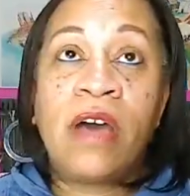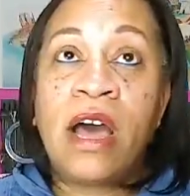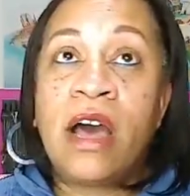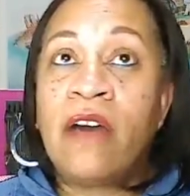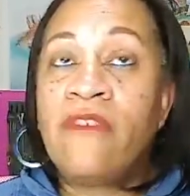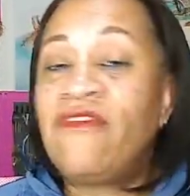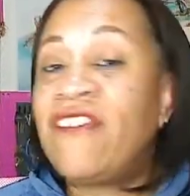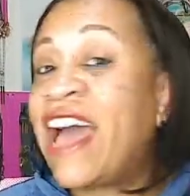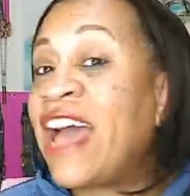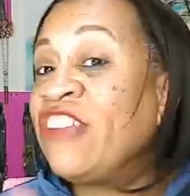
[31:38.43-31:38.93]

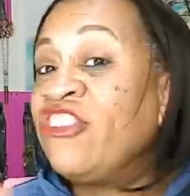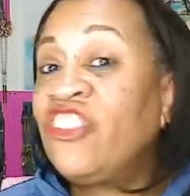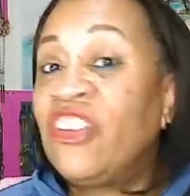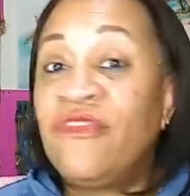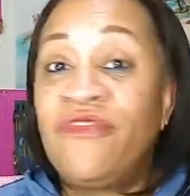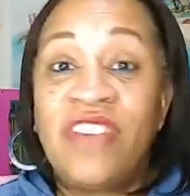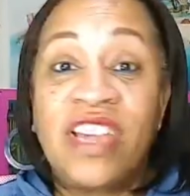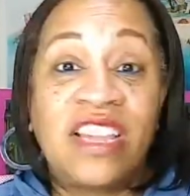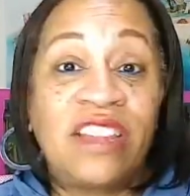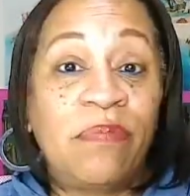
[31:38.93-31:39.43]
fashion
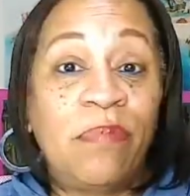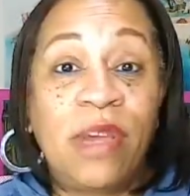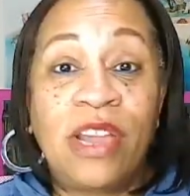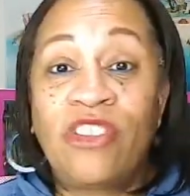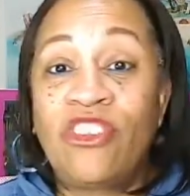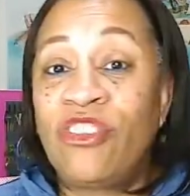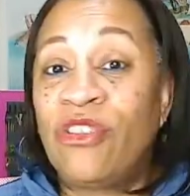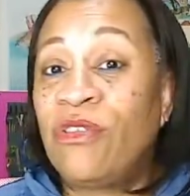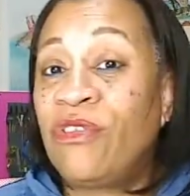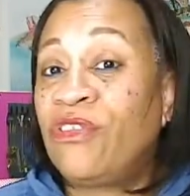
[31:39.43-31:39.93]
fix
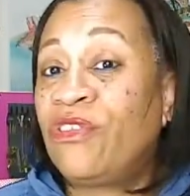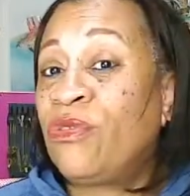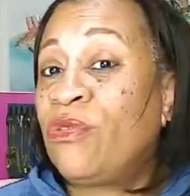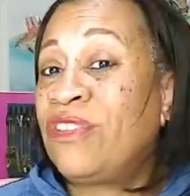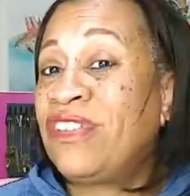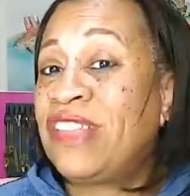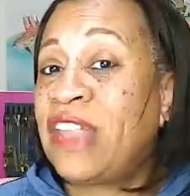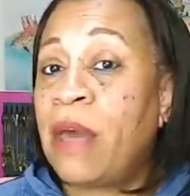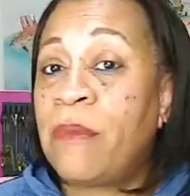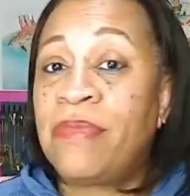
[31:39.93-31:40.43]
pictures or
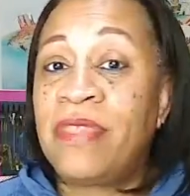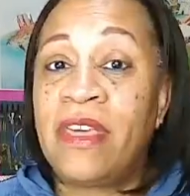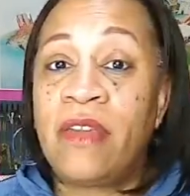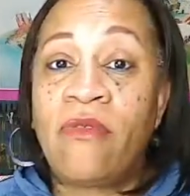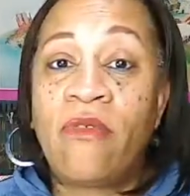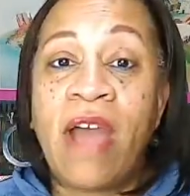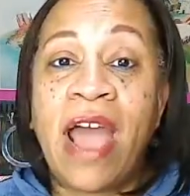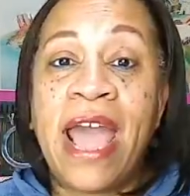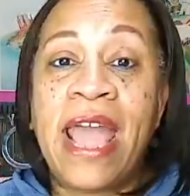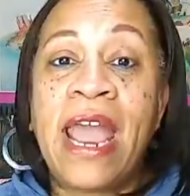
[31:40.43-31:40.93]
something,
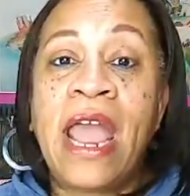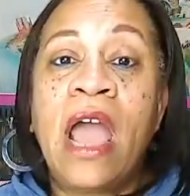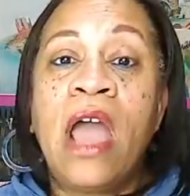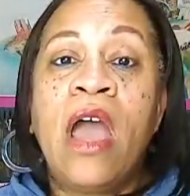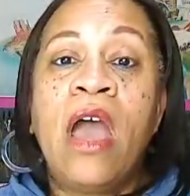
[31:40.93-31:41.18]
right?